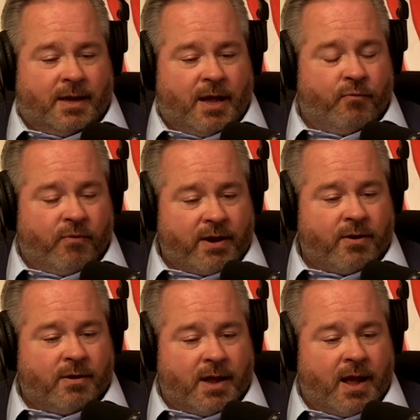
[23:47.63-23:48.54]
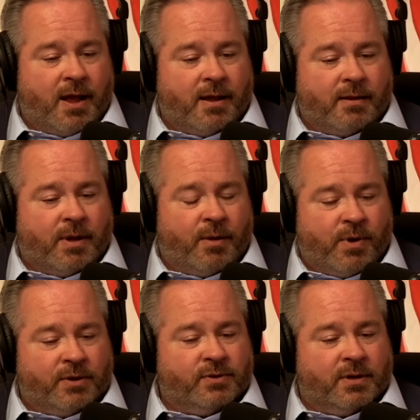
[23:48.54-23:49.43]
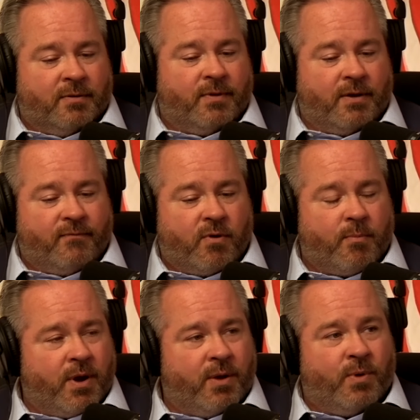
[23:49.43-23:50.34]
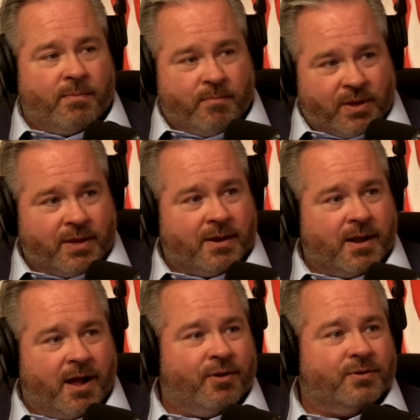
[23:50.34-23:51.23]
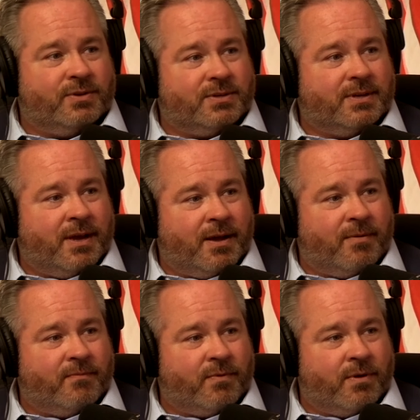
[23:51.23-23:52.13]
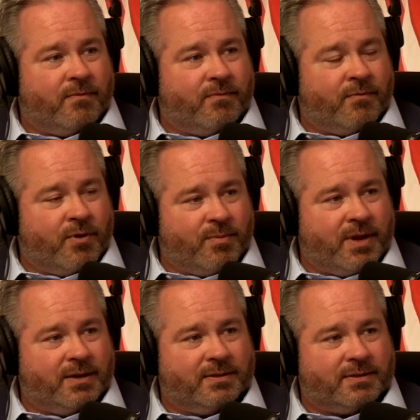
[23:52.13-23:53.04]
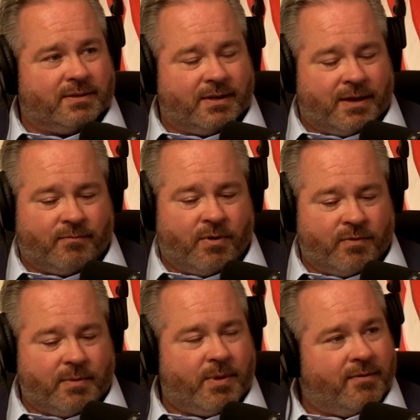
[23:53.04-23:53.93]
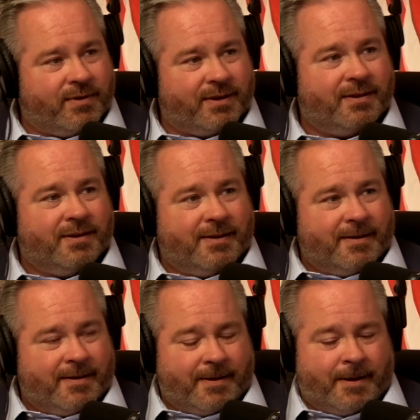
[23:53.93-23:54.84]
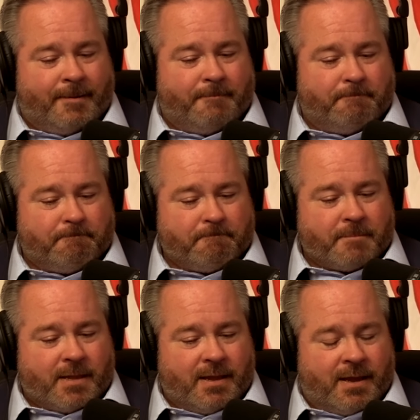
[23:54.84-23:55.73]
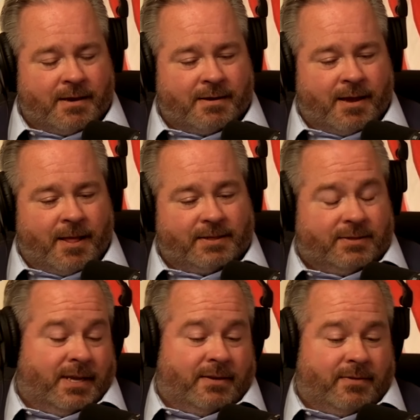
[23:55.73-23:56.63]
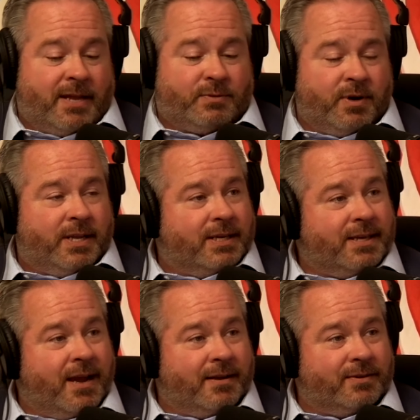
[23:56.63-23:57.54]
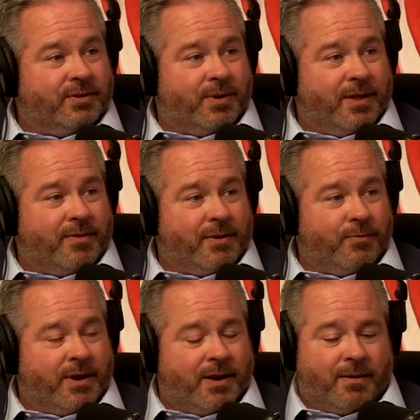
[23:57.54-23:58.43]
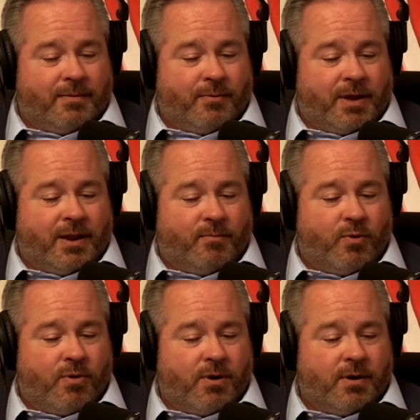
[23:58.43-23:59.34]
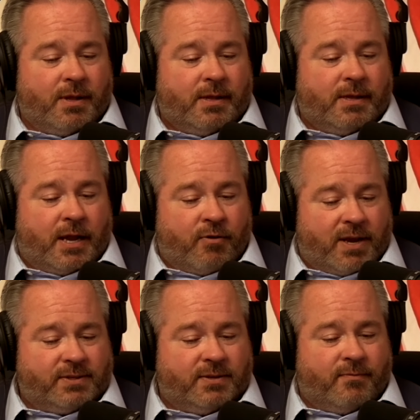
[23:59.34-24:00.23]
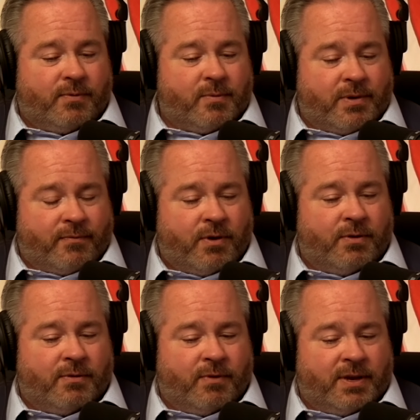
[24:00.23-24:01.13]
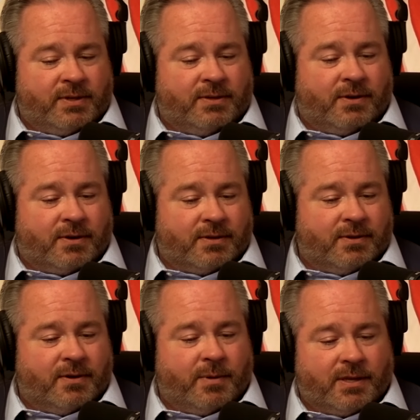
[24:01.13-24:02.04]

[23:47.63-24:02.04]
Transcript: a record high uh, budget of uh, $4.1 million um, for, for road maintenance, for road repaving. Um, and that's, that, that's pretty exciting. So I think we're getting, we're getting more aggressive. We, have heard that residents are concerned about the